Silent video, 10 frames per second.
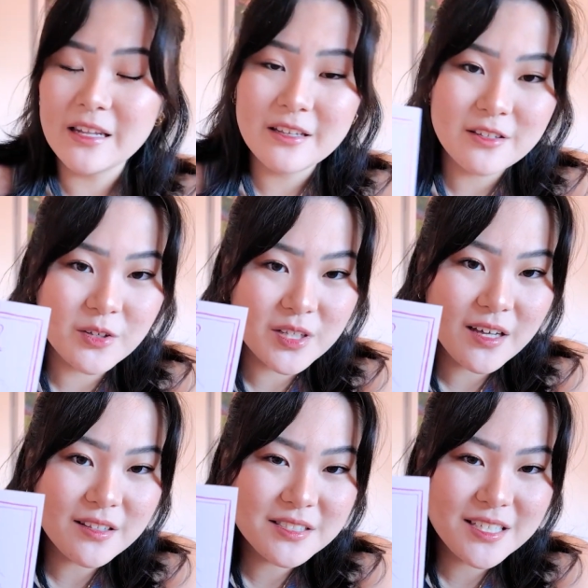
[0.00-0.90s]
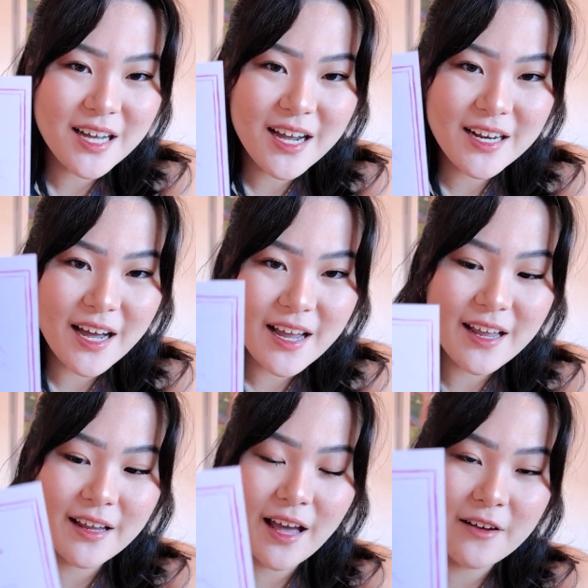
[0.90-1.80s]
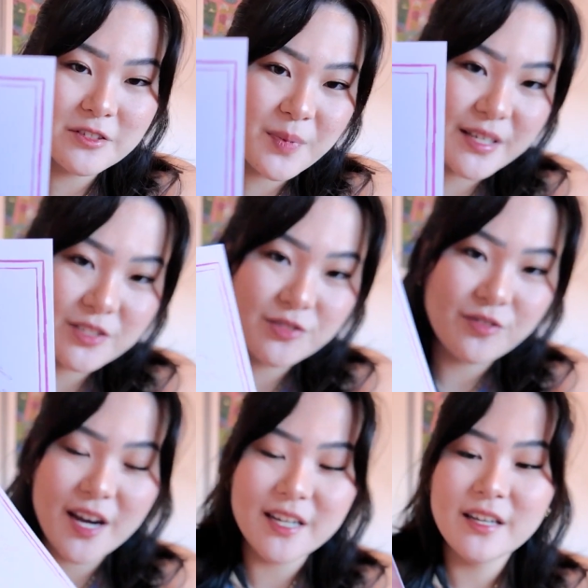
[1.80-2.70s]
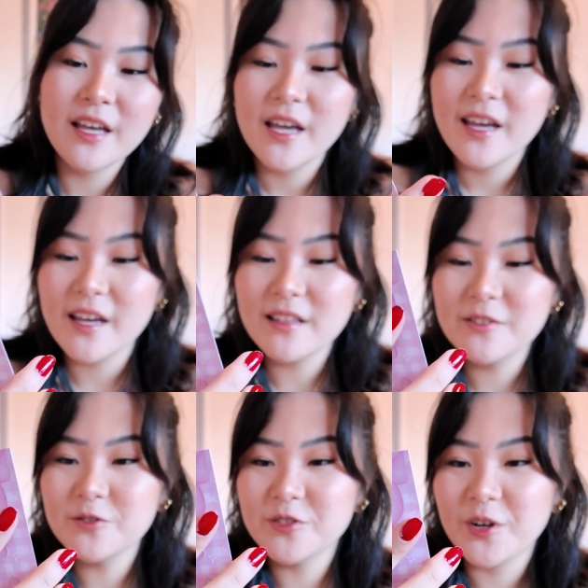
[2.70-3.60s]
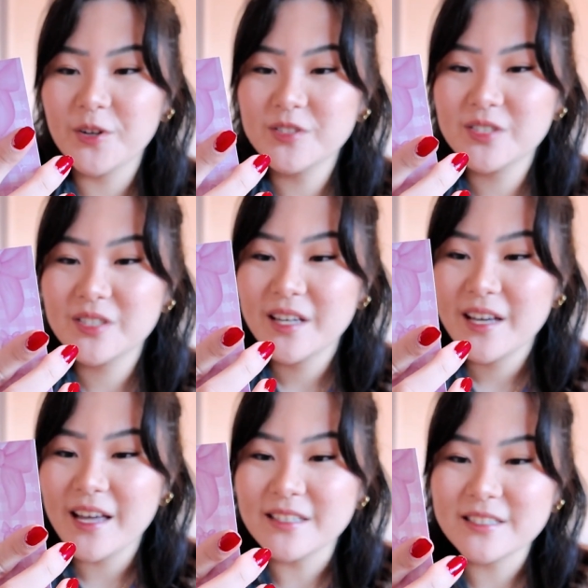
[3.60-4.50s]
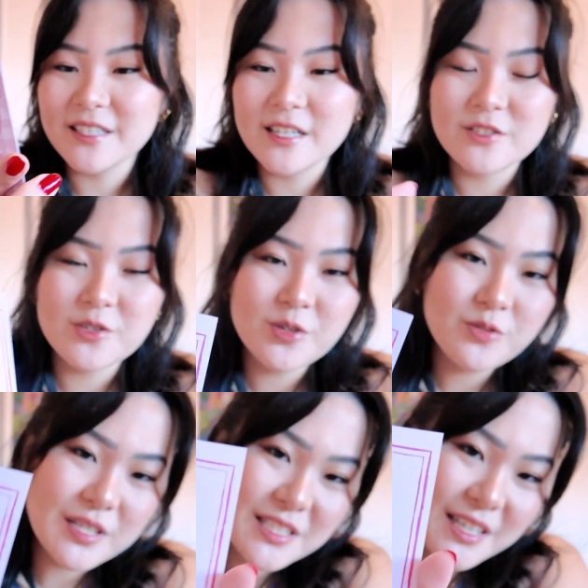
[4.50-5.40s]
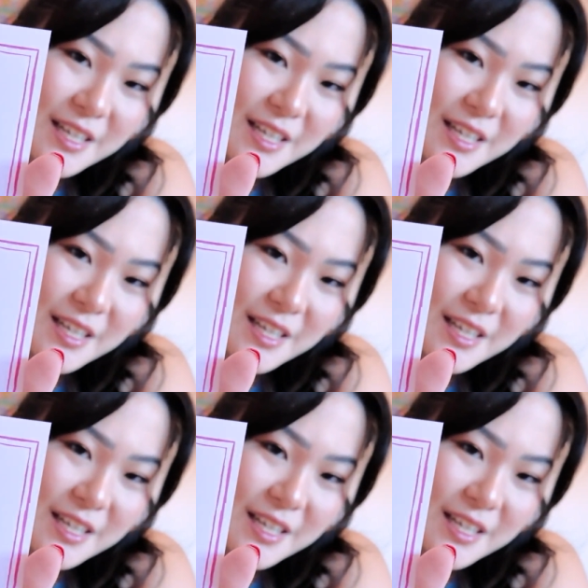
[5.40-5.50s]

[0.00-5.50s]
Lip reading: And then on the other side, I have space to write a little note, and it says, "You're the reason I